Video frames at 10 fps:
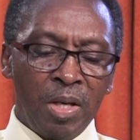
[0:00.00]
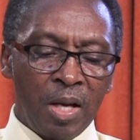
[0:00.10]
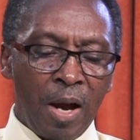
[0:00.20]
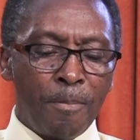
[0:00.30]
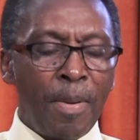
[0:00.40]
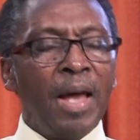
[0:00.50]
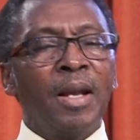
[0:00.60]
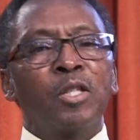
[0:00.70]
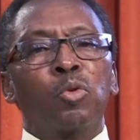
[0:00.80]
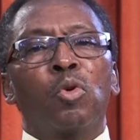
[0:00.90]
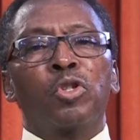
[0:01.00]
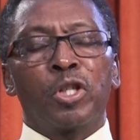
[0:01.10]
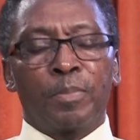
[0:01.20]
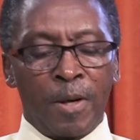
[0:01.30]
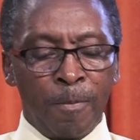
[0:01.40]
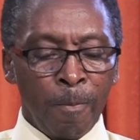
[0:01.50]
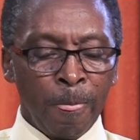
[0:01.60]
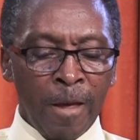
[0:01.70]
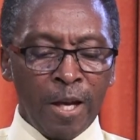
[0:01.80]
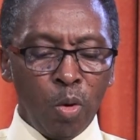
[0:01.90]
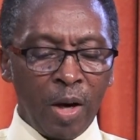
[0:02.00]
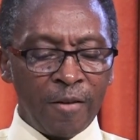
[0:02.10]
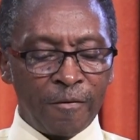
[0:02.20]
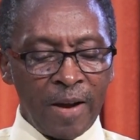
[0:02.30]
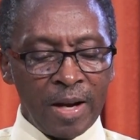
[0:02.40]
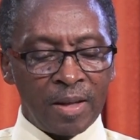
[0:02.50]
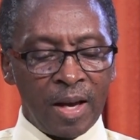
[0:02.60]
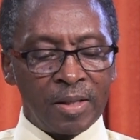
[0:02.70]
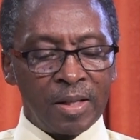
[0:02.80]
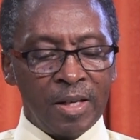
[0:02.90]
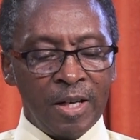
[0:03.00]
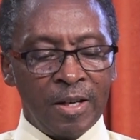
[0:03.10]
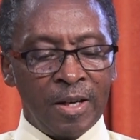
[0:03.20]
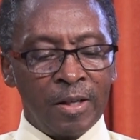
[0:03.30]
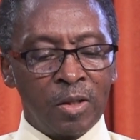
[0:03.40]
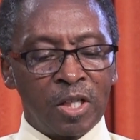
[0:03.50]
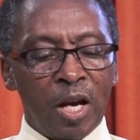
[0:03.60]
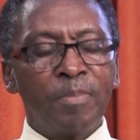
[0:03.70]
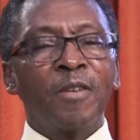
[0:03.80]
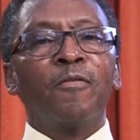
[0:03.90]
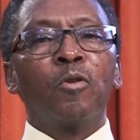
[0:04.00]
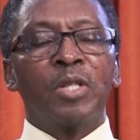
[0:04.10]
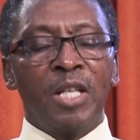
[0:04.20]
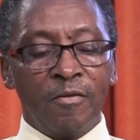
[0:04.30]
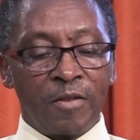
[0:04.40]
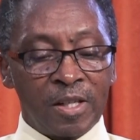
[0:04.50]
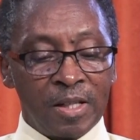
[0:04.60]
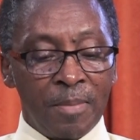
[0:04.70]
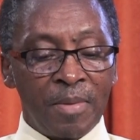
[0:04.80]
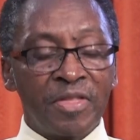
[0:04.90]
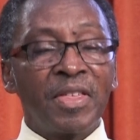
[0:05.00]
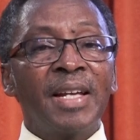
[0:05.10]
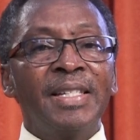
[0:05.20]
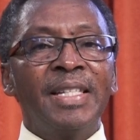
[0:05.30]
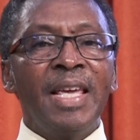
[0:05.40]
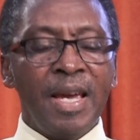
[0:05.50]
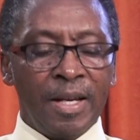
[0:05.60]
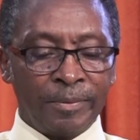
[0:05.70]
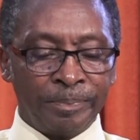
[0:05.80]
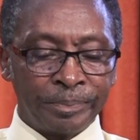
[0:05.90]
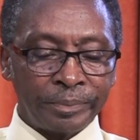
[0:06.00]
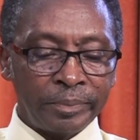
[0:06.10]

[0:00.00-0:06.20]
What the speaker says: Be a balanced worshiper. And you can find that in chapter 14, verse number 13.